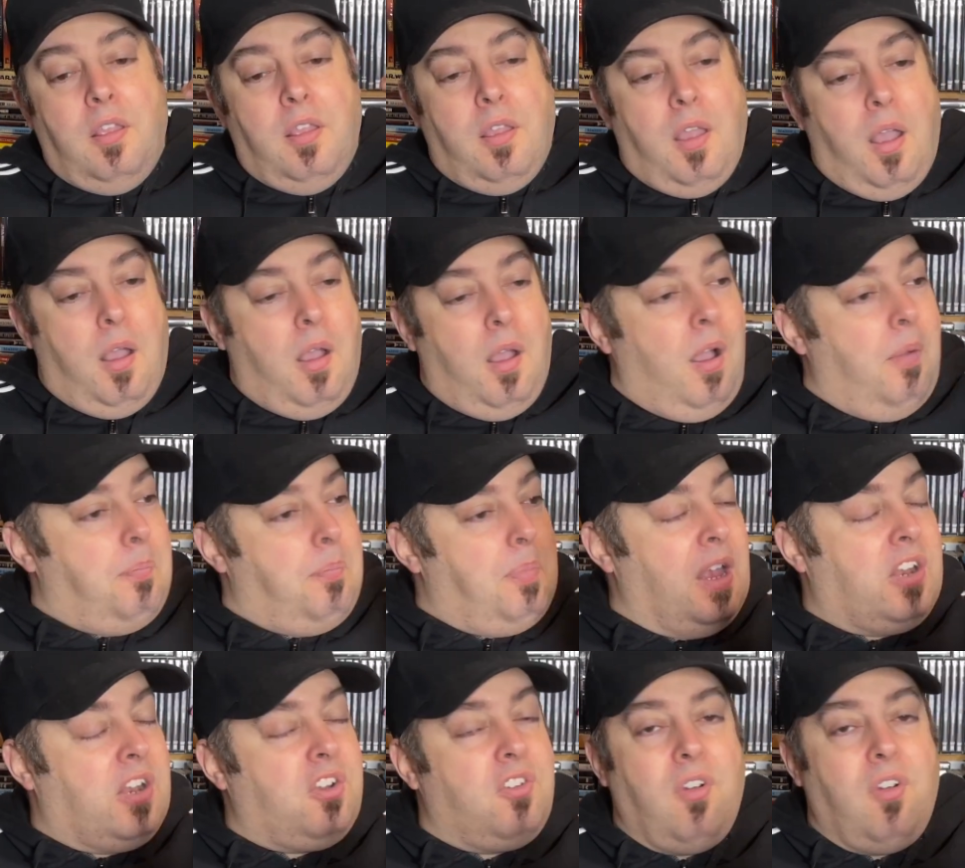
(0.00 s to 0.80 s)
a
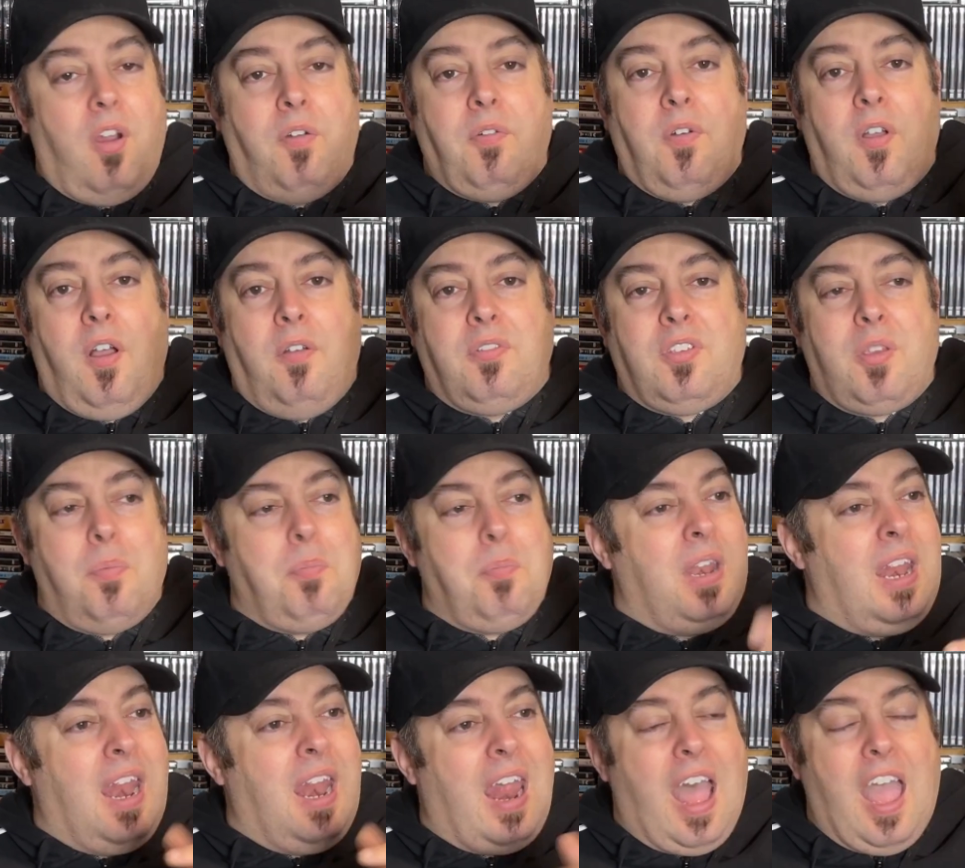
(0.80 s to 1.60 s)
picture of, of
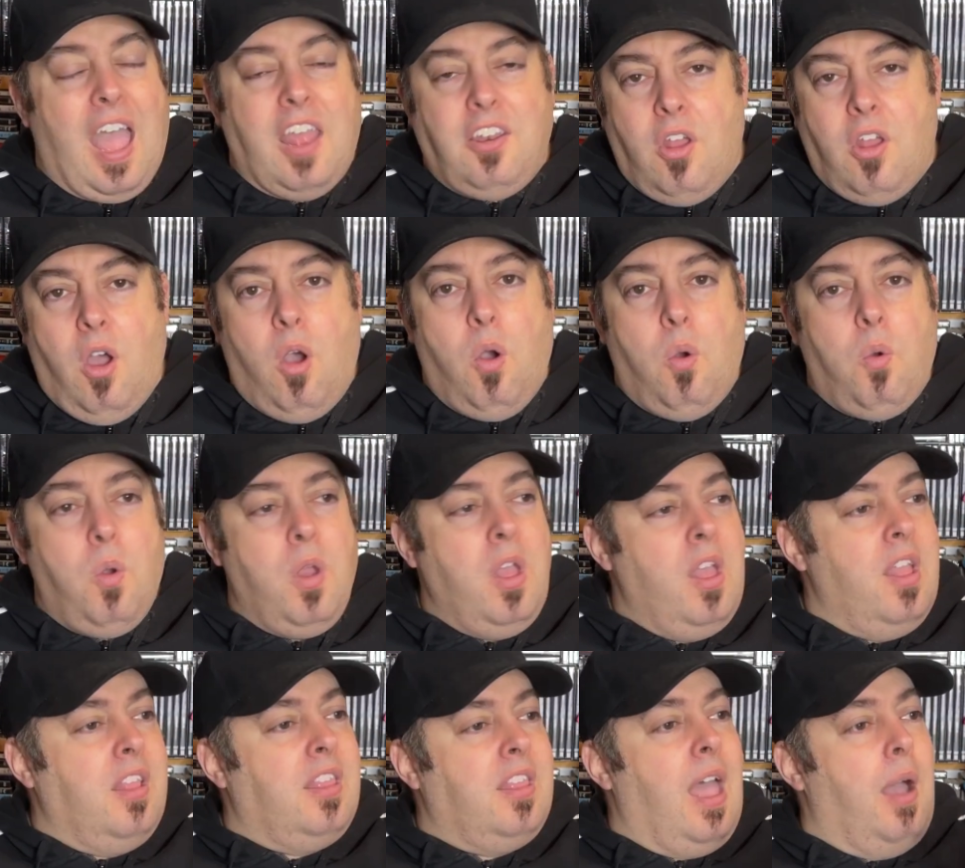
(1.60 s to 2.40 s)
somebody that I know
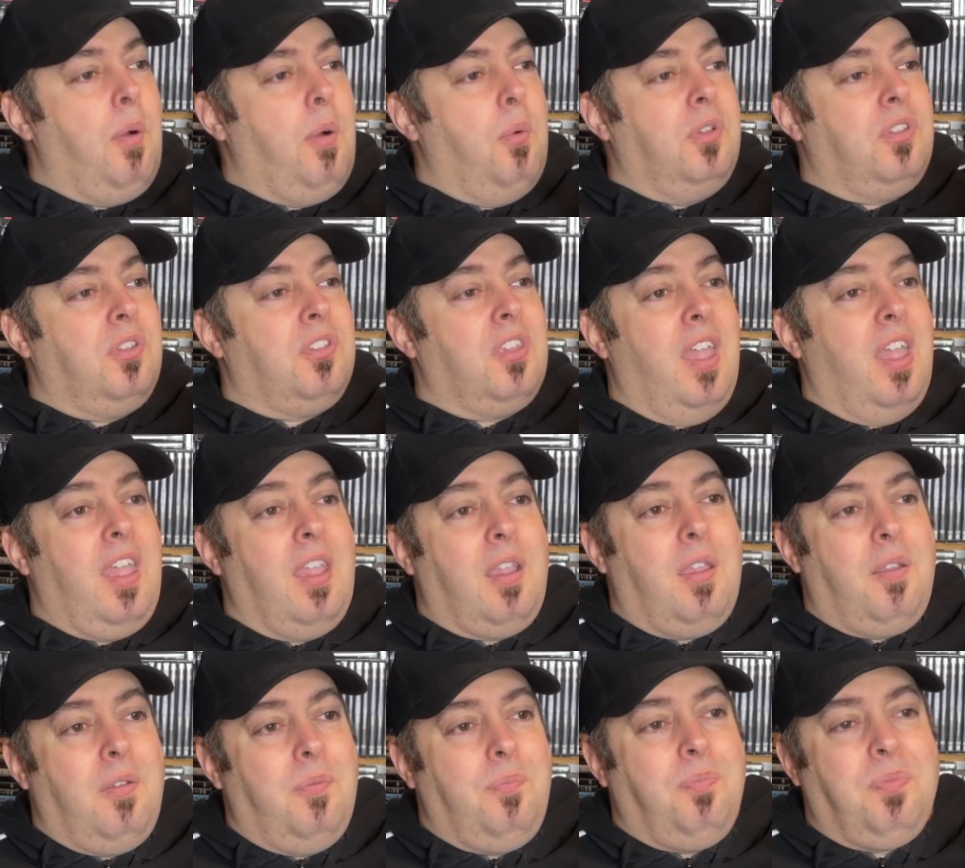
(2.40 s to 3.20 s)
that was
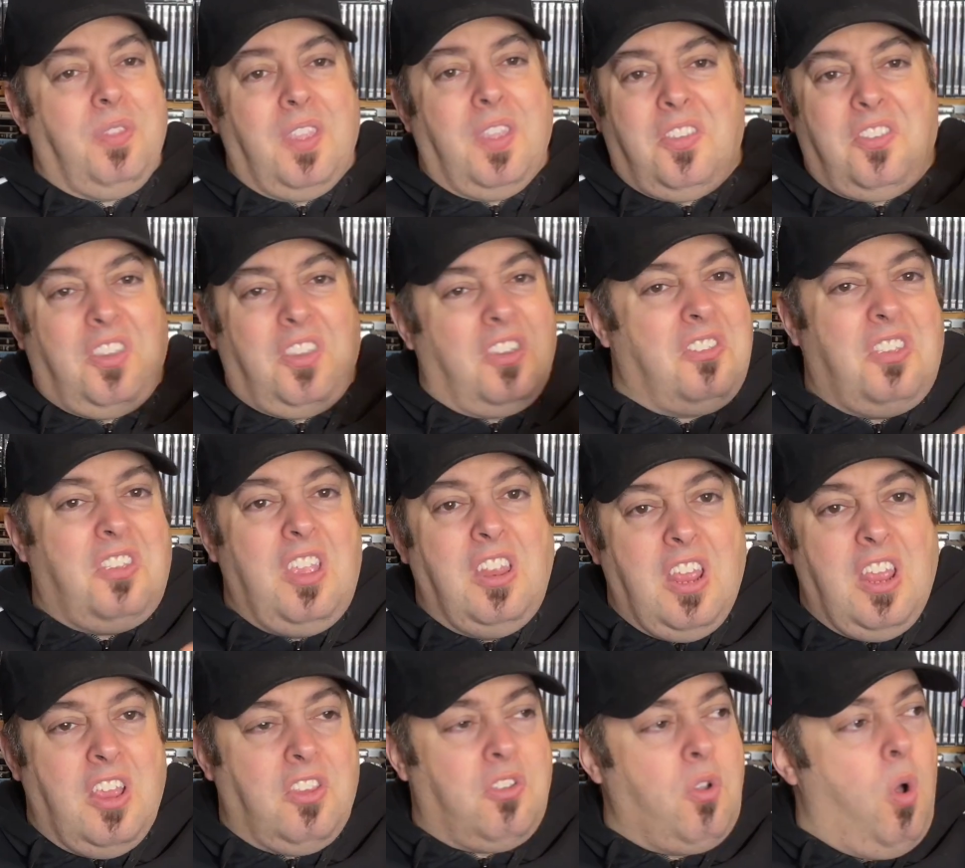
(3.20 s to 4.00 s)
like 16
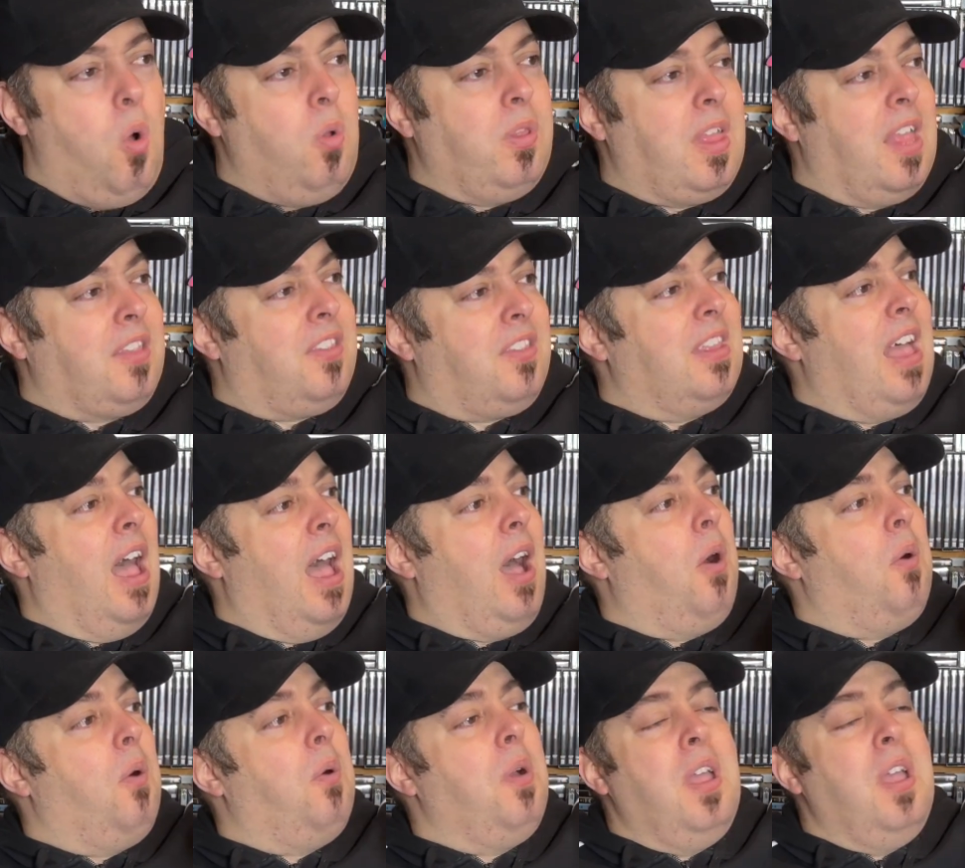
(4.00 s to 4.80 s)
years old that's
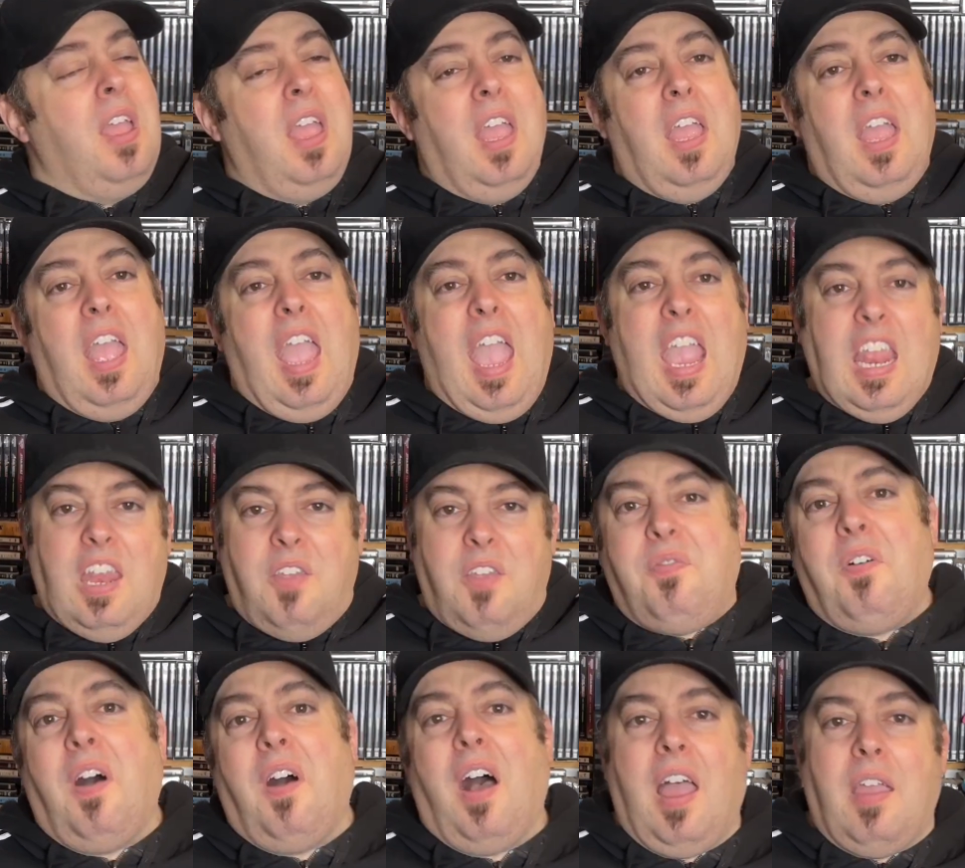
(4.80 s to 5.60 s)
now
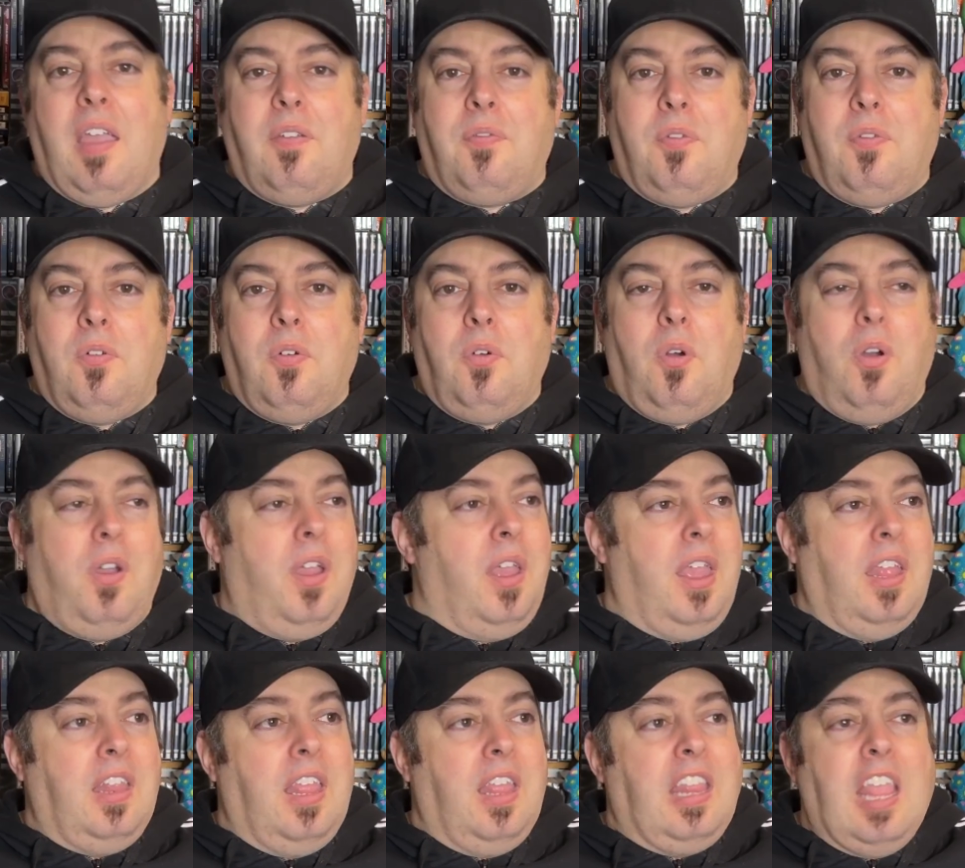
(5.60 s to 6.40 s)
85 or,
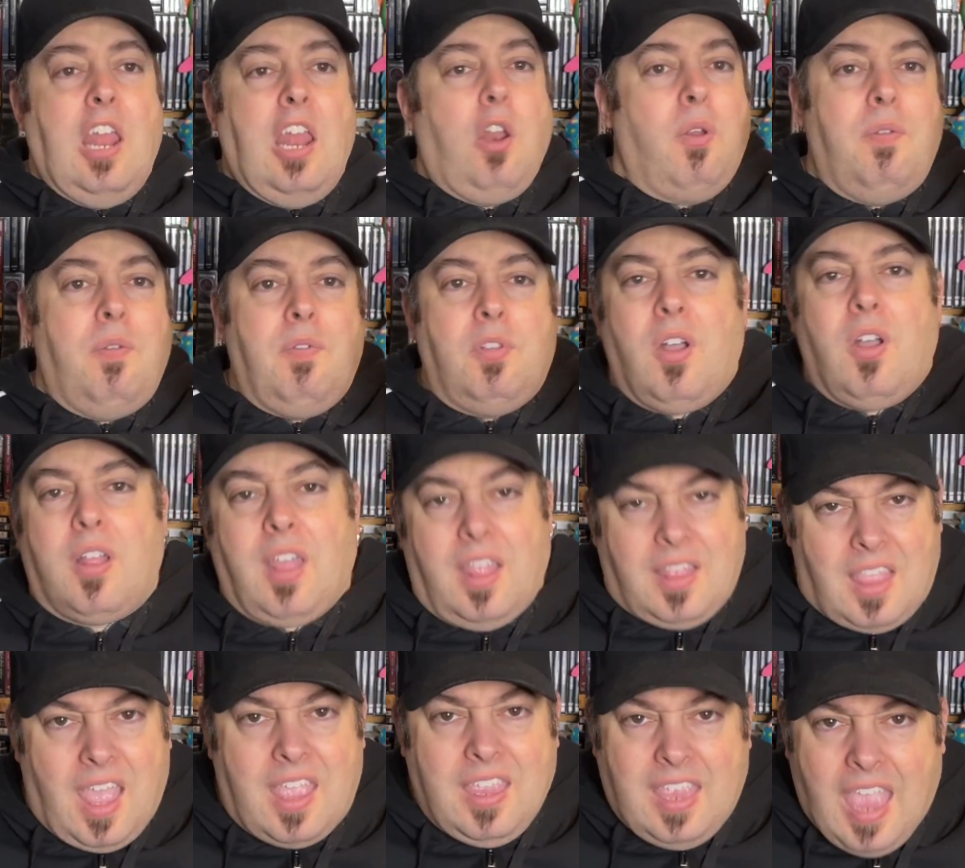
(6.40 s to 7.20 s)
and, and they don't even look
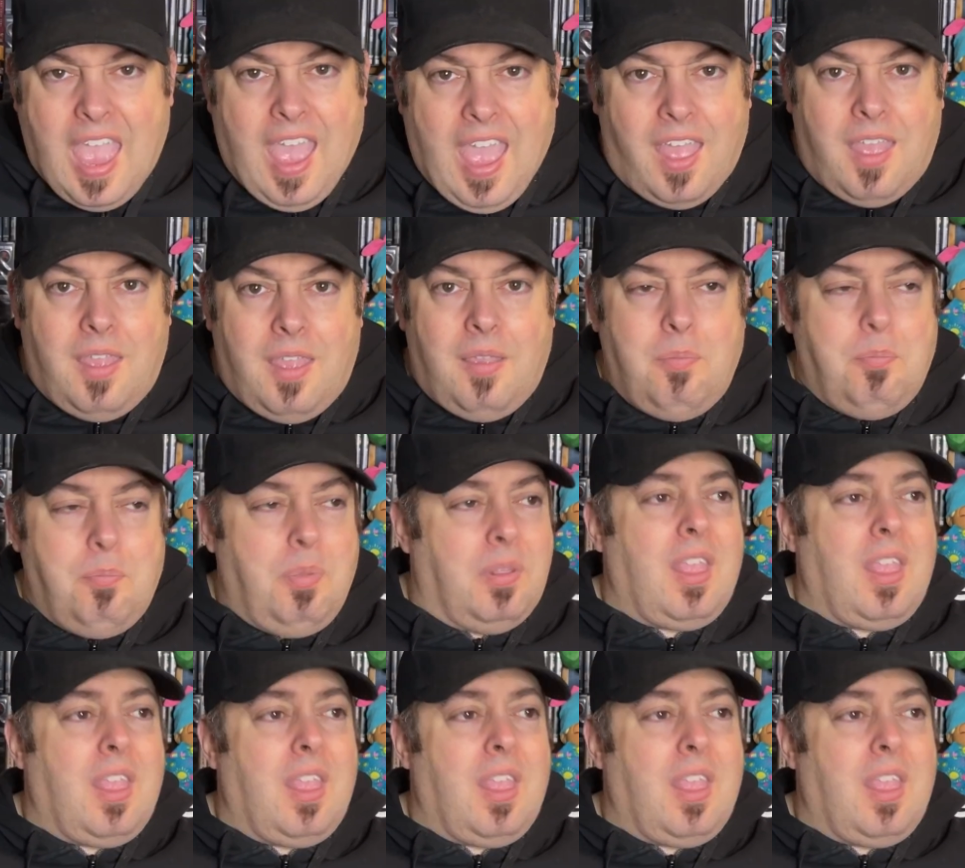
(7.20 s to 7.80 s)
like that yet but